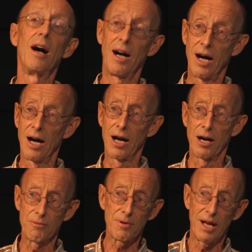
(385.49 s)

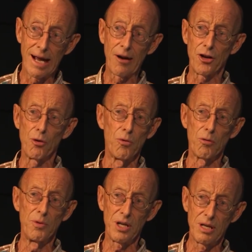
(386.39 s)
Our area
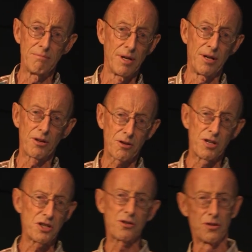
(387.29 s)
will be in a
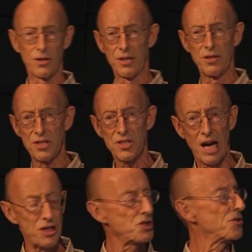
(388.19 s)
critical and
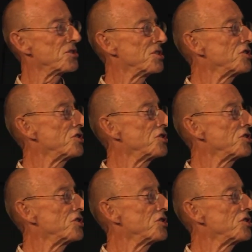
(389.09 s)
disastrous